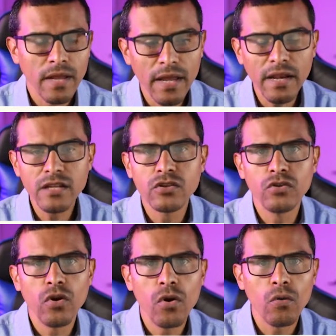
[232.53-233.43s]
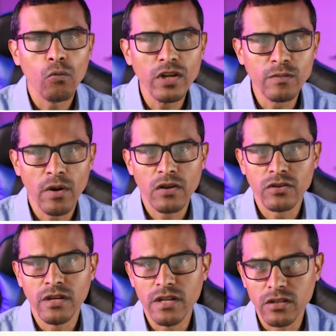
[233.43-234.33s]
it needs to know which
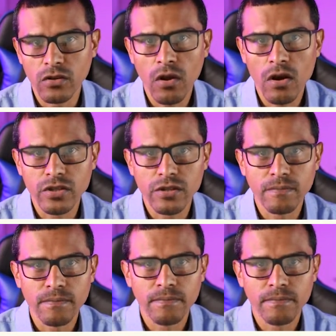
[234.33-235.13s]
browser it needs to launch.